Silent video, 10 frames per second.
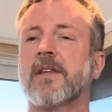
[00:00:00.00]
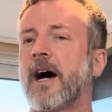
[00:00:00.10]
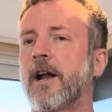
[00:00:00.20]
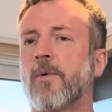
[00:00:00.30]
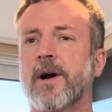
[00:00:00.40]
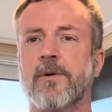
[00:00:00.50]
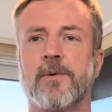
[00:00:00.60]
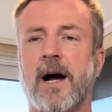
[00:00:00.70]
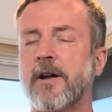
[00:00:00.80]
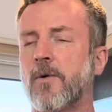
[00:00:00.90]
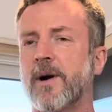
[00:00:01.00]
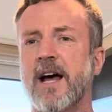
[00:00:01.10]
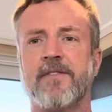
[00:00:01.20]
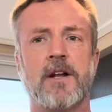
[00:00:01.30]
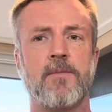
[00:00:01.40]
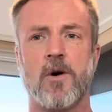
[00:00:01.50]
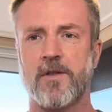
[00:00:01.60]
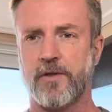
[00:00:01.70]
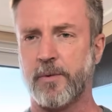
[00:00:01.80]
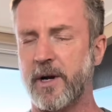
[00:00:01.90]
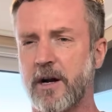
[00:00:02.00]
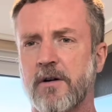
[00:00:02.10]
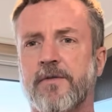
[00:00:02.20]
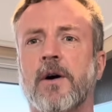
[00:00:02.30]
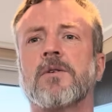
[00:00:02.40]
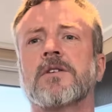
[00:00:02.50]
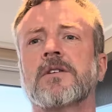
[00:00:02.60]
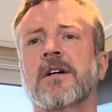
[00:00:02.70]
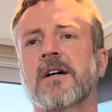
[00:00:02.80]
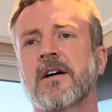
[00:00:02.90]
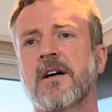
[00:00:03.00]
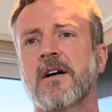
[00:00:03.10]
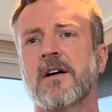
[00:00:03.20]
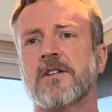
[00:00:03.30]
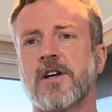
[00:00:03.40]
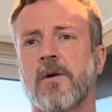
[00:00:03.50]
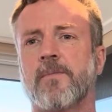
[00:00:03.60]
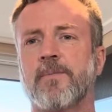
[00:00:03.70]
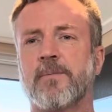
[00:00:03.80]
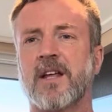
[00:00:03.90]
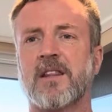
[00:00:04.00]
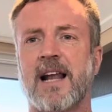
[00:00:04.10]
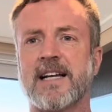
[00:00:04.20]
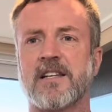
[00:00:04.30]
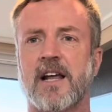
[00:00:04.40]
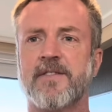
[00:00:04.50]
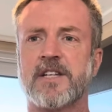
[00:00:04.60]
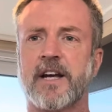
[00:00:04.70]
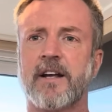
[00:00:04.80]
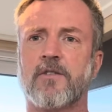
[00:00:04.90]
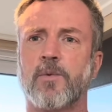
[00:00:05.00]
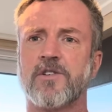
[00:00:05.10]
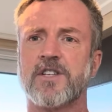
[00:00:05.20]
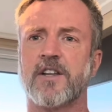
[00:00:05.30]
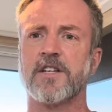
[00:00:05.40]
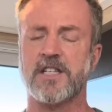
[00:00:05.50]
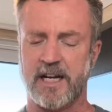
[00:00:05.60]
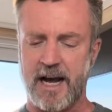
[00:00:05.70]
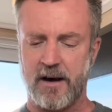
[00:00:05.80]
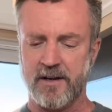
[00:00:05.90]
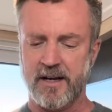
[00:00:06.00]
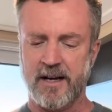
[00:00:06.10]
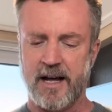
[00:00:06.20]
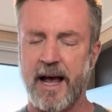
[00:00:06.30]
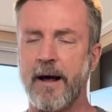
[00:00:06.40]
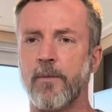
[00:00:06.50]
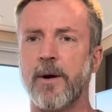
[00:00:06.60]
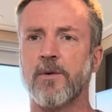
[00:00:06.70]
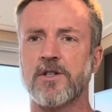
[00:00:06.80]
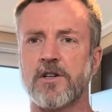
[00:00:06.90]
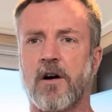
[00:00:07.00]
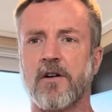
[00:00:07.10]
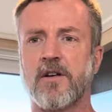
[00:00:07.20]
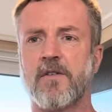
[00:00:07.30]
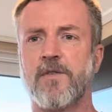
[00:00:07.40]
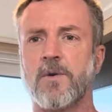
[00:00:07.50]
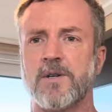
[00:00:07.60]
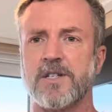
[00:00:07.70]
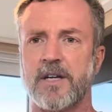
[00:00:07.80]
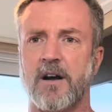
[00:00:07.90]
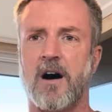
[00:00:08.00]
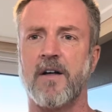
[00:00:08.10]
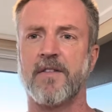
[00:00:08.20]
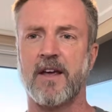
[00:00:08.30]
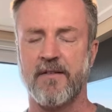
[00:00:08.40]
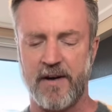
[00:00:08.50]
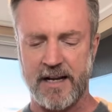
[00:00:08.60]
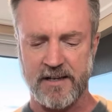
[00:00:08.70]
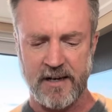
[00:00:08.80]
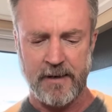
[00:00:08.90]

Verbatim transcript: I don't want to I don't want to have any more than 300 folks. So, get the last 11 tickets. We'll sell this thing out and we will start focusing on the event.